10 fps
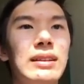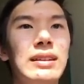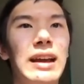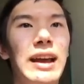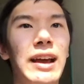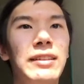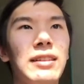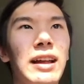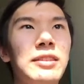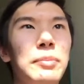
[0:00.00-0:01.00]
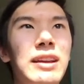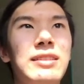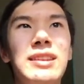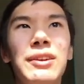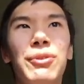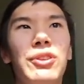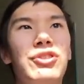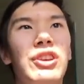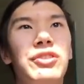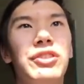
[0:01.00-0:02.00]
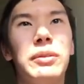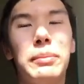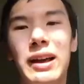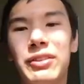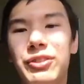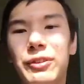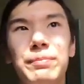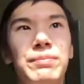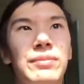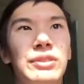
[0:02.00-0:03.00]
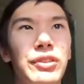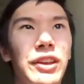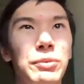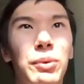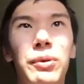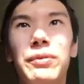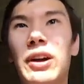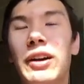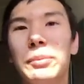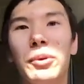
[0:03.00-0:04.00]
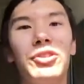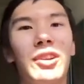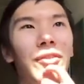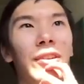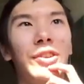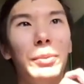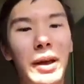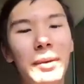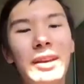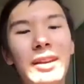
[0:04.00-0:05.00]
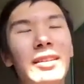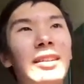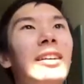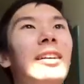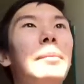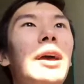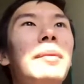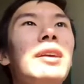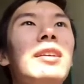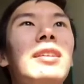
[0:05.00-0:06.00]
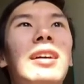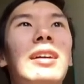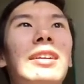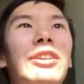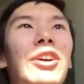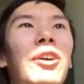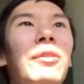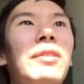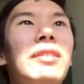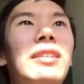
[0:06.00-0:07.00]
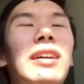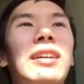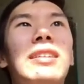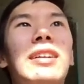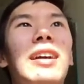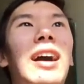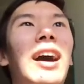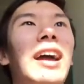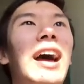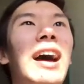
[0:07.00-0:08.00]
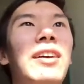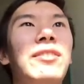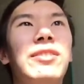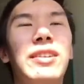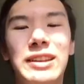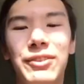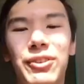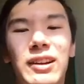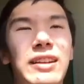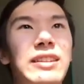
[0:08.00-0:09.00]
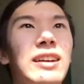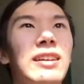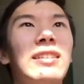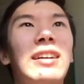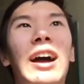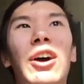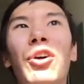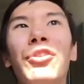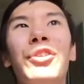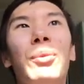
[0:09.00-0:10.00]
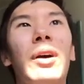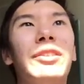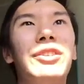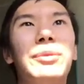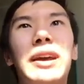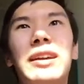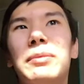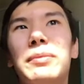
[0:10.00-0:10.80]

And let's make different changes in master. So this will cause a merge conflict. So maybe, you know, I have a different idea. I also want to make